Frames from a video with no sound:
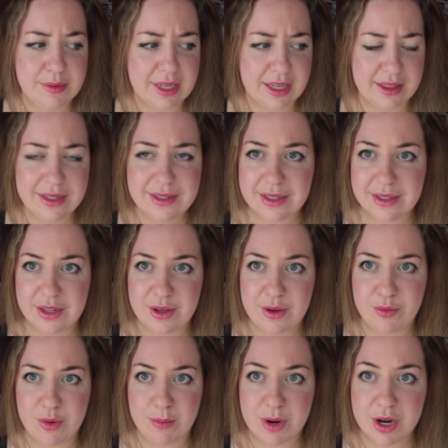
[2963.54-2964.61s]
was like, this is
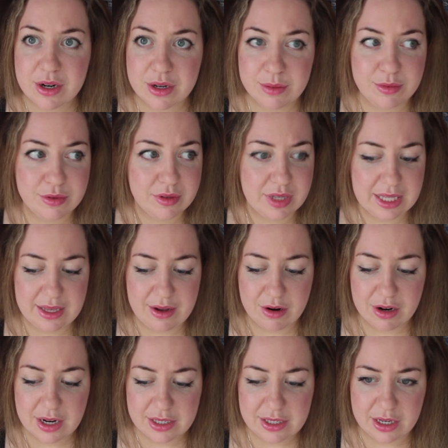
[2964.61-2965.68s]
remarkable, like the
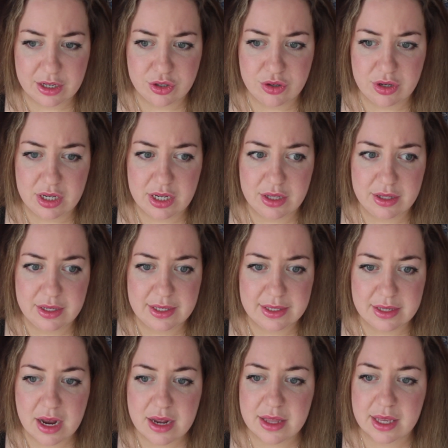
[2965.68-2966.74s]
architecture and the
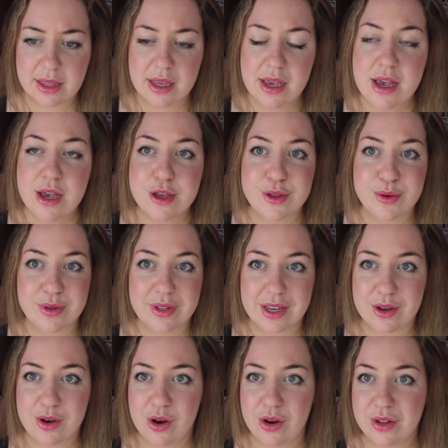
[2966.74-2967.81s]
design, like there were
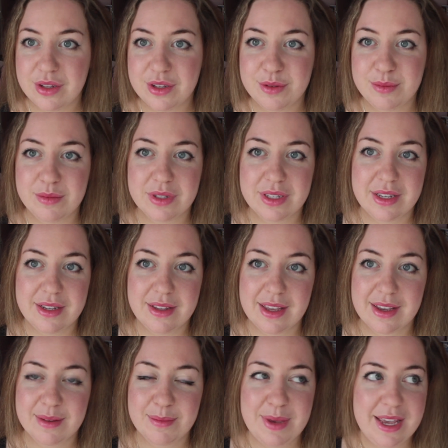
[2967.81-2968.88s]
like columns and
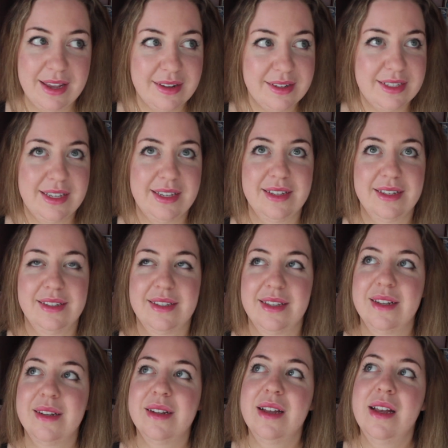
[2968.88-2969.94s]
like paintings
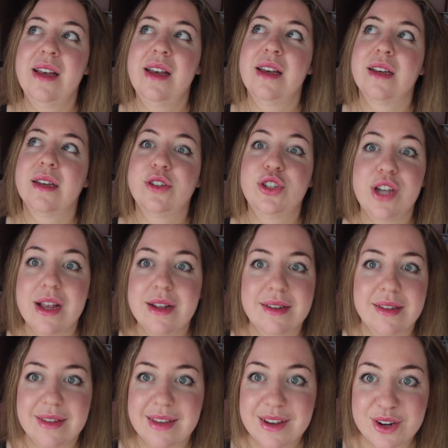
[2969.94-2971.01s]
and
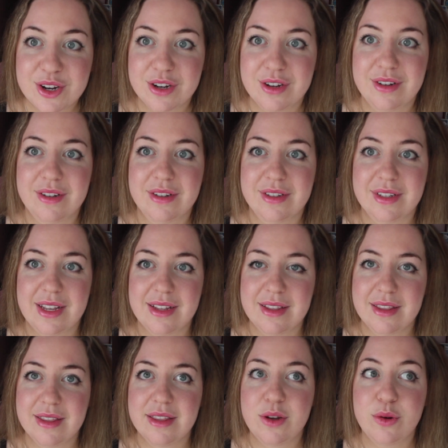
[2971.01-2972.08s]
chandeliers,
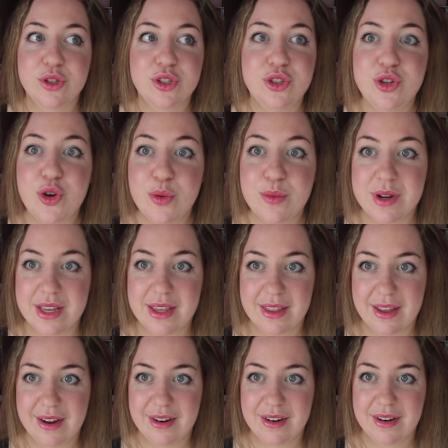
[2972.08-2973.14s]
and there's nobody
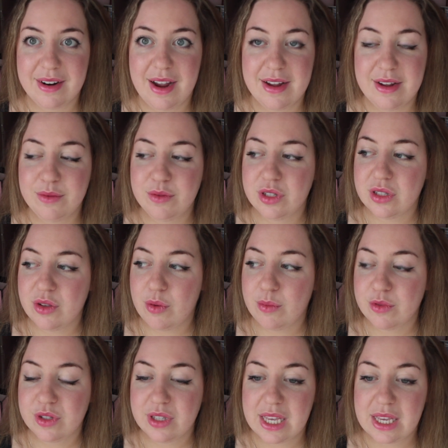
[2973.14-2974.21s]
there, and it was
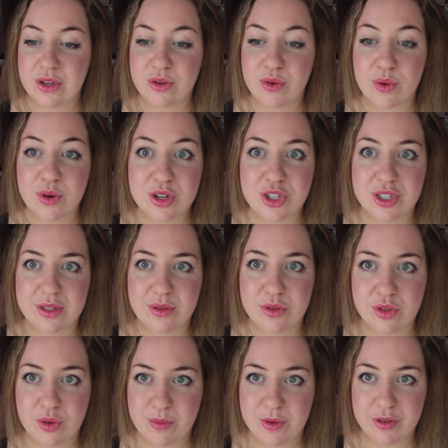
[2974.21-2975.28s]
almost like gorgeous. It was
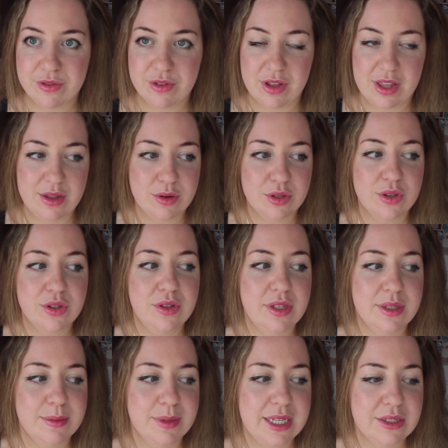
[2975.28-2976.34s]
so beautiful. And there's also
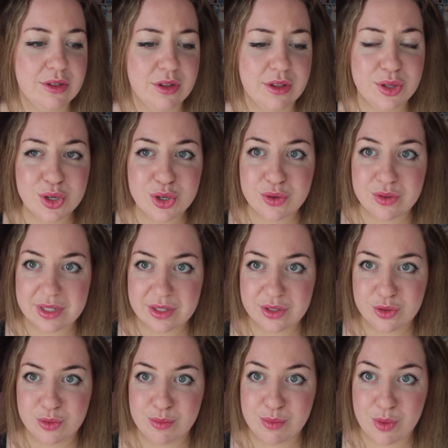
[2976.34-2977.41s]
this place called the
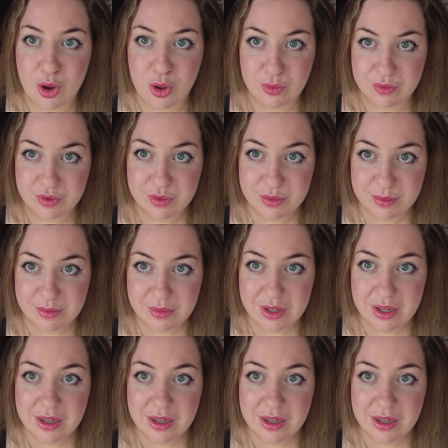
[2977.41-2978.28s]
Crystal Ballroom